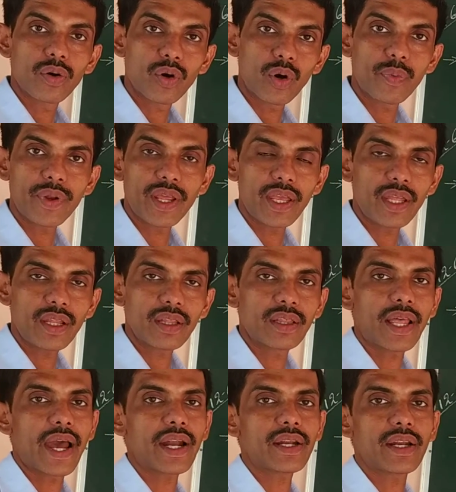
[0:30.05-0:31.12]
ovary
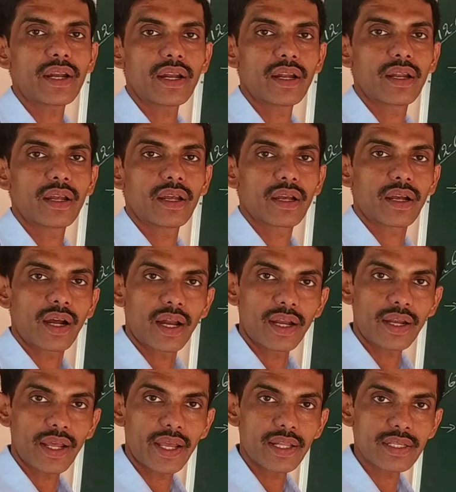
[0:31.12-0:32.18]
that
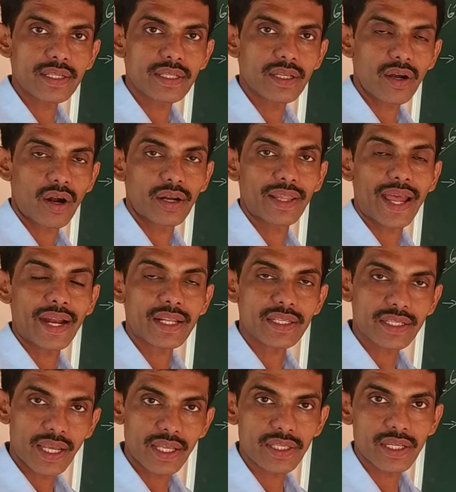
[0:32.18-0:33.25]
condense or
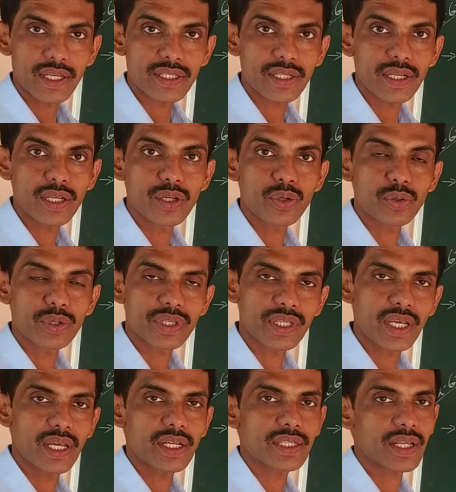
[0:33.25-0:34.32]
that changes into
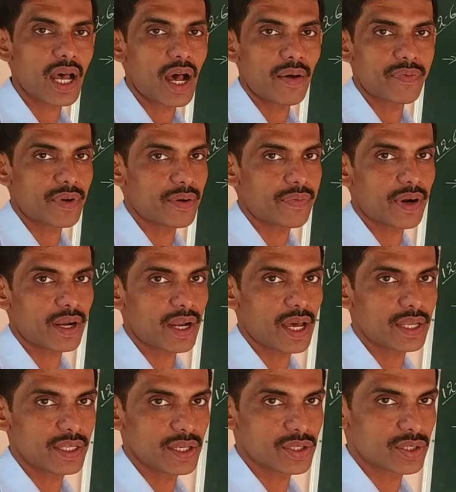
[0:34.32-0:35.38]
seeds after
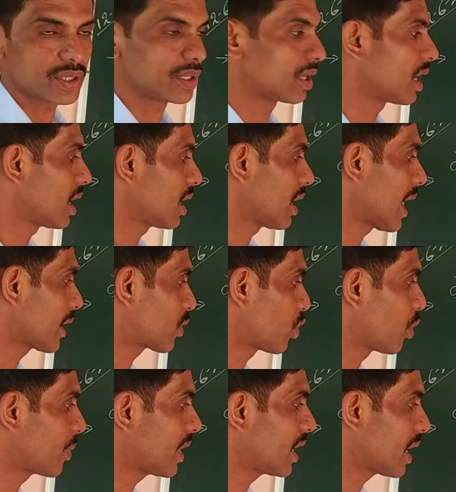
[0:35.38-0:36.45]
fertilization. Like
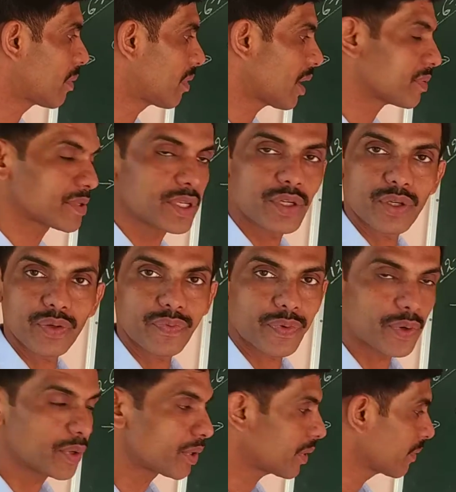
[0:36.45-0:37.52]
ovary develops into
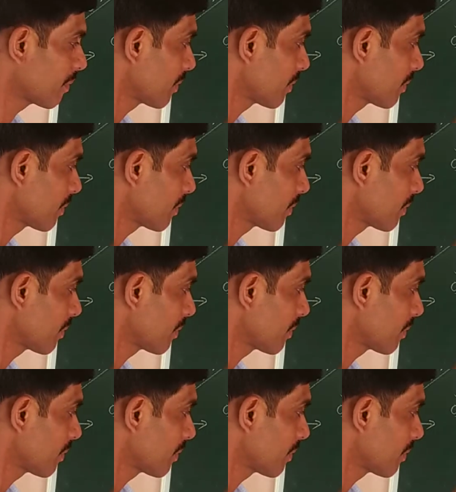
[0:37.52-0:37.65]
fruit.